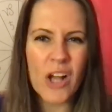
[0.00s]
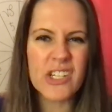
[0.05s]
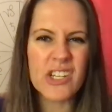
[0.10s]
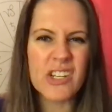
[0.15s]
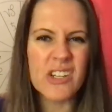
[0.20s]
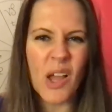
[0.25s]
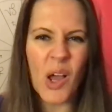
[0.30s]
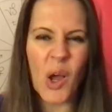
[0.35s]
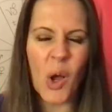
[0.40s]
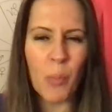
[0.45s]

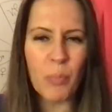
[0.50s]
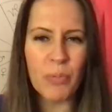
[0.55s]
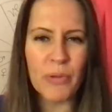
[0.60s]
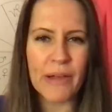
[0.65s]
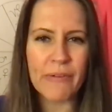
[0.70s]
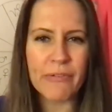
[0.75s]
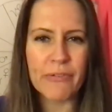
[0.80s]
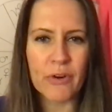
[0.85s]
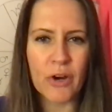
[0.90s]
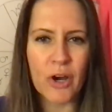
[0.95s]
and help
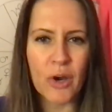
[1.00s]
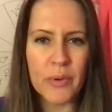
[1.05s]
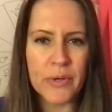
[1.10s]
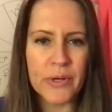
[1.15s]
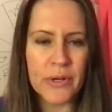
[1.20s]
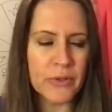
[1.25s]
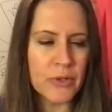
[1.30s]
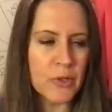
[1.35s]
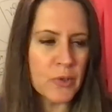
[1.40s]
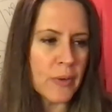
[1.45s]
life grow in
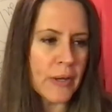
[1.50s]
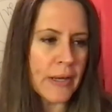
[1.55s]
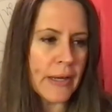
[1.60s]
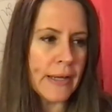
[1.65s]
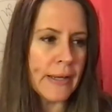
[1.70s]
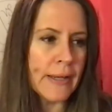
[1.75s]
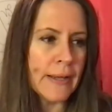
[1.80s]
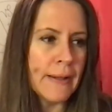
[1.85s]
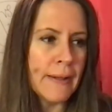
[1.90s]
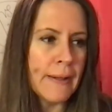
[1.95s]
a new
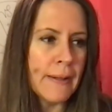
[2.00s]
way.